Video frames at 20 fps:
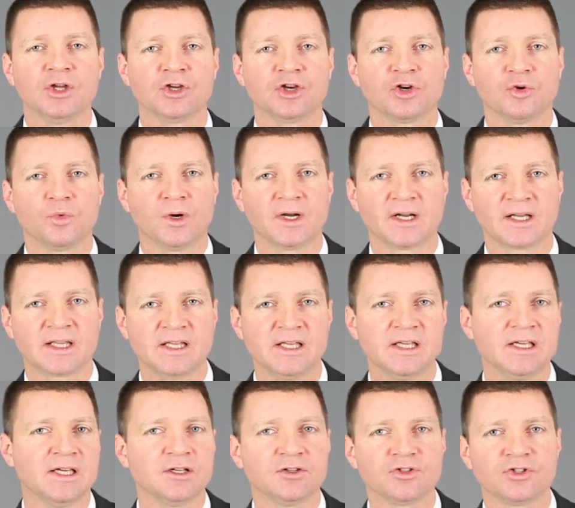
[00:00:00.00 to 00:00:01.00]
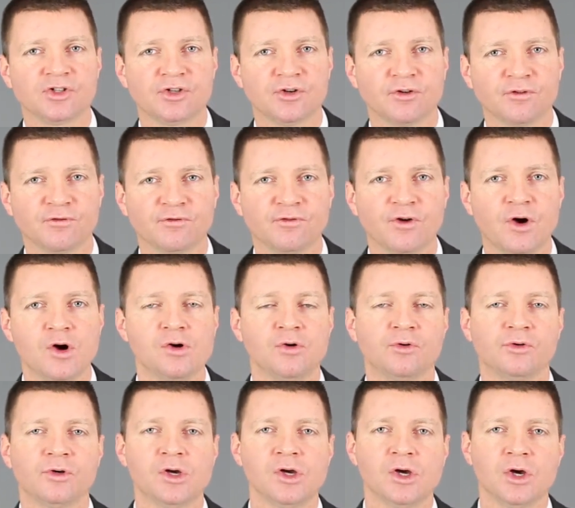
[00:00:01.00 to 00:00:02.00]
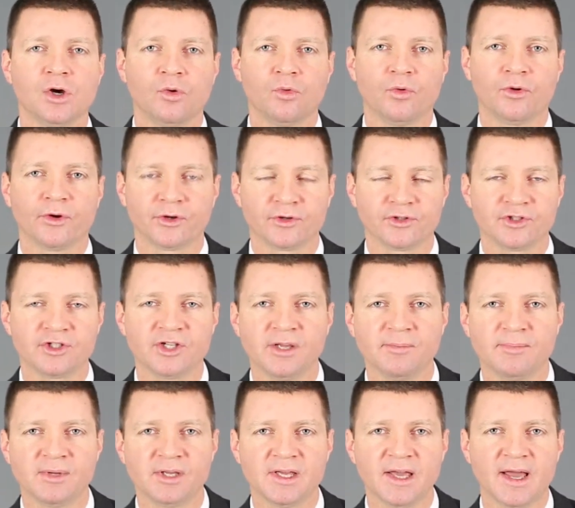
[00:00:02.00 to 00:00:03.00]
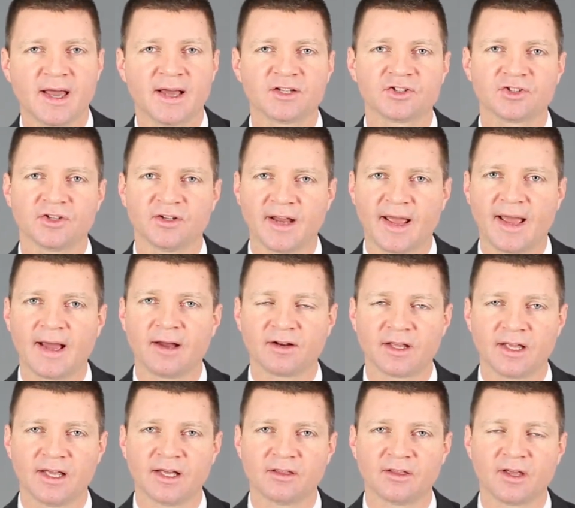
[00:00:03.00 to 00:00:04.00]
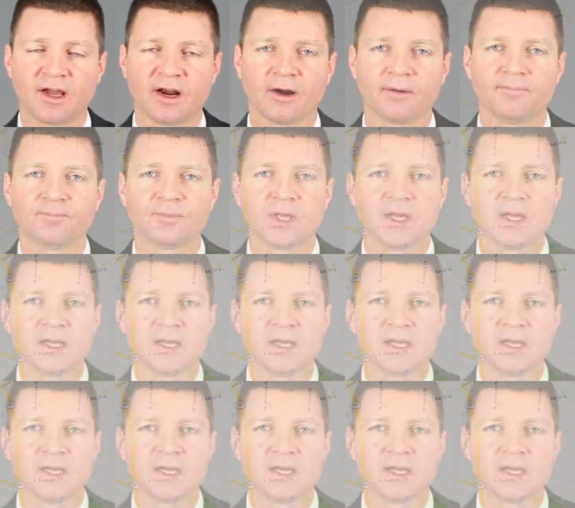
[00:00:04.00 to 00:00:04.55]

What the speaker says: You're going to want to key into your phone or your GPS on how to get there.